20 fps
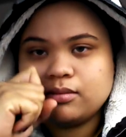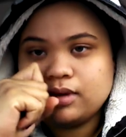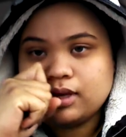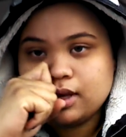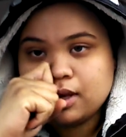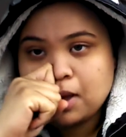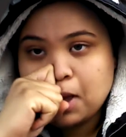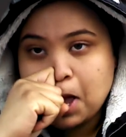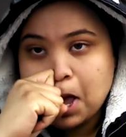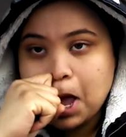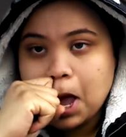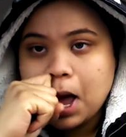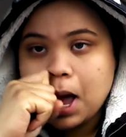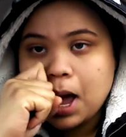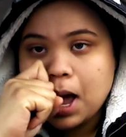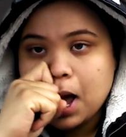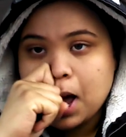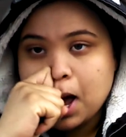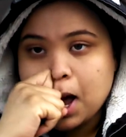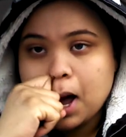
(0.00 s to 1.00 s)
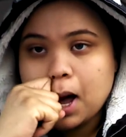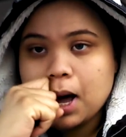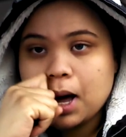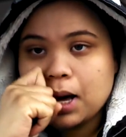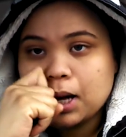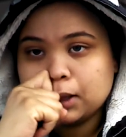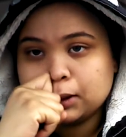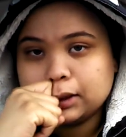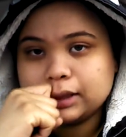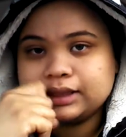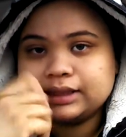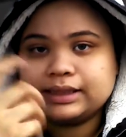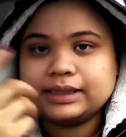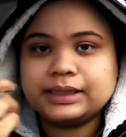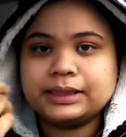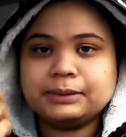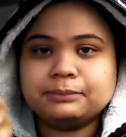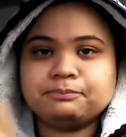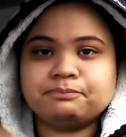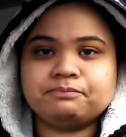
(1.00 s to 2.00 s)
me. Uh, let's
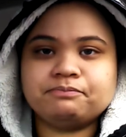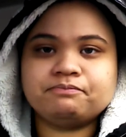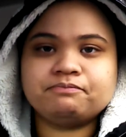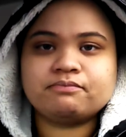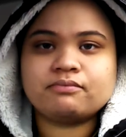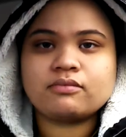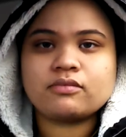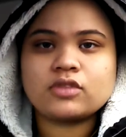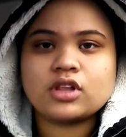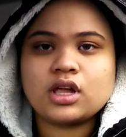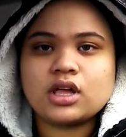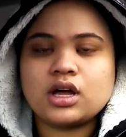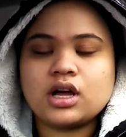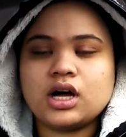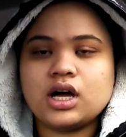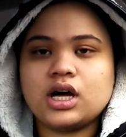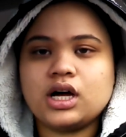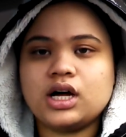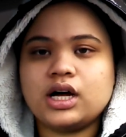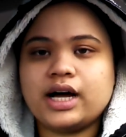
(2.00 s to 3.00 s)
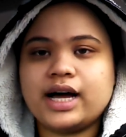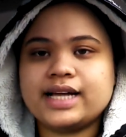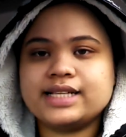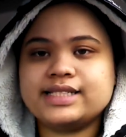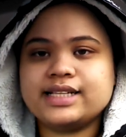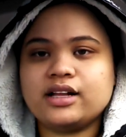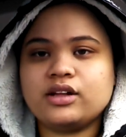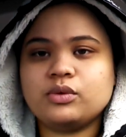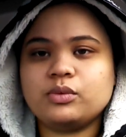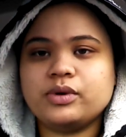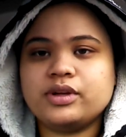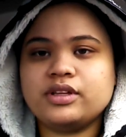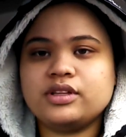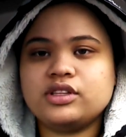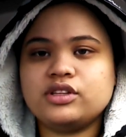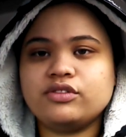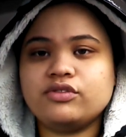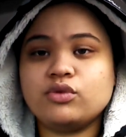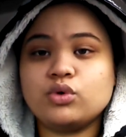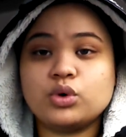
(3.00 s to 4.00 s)
see. Uh, I dealt with
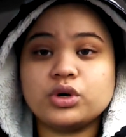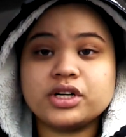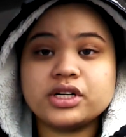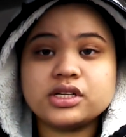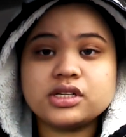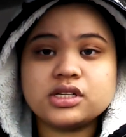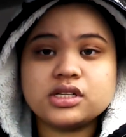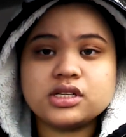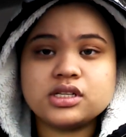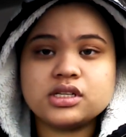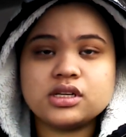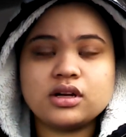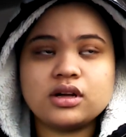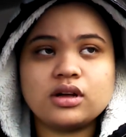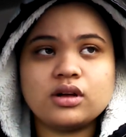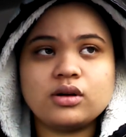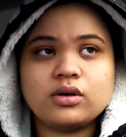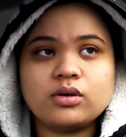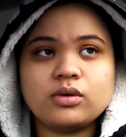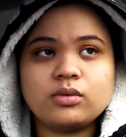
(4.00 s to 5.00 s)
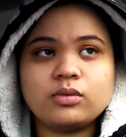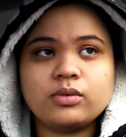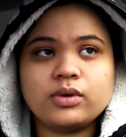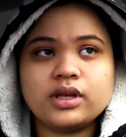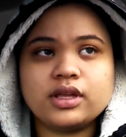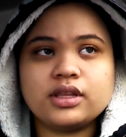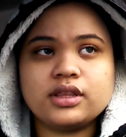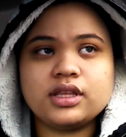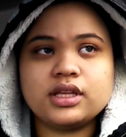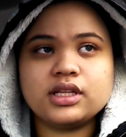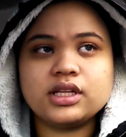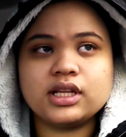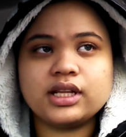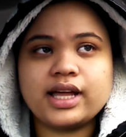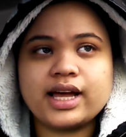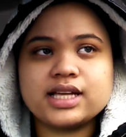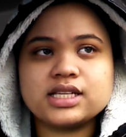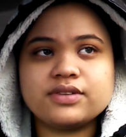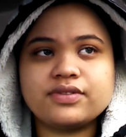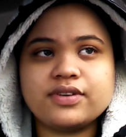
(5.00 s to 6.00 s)
divorce within the
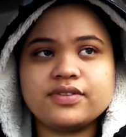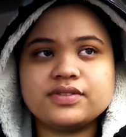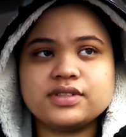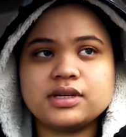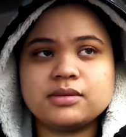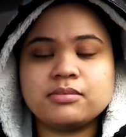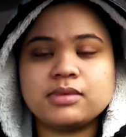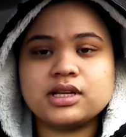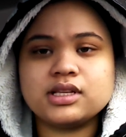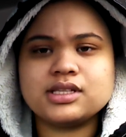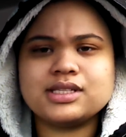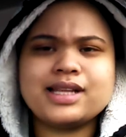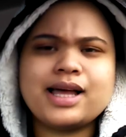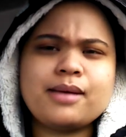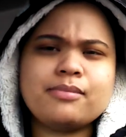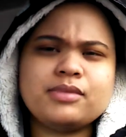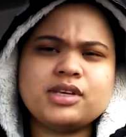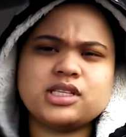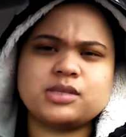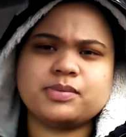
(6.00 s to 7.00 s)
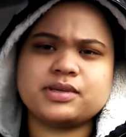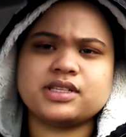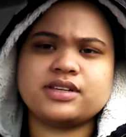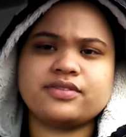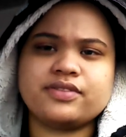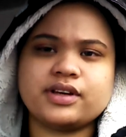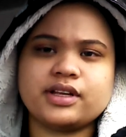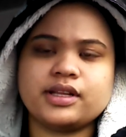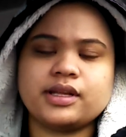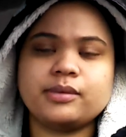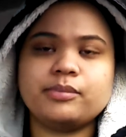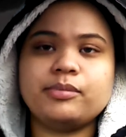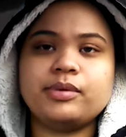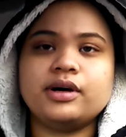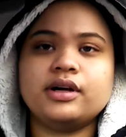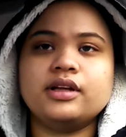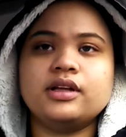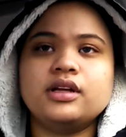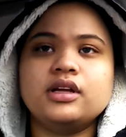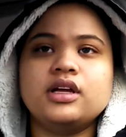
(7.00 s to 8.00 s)
last 15 months. Not me specifically,
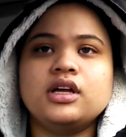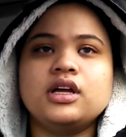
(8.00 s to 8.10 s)
but,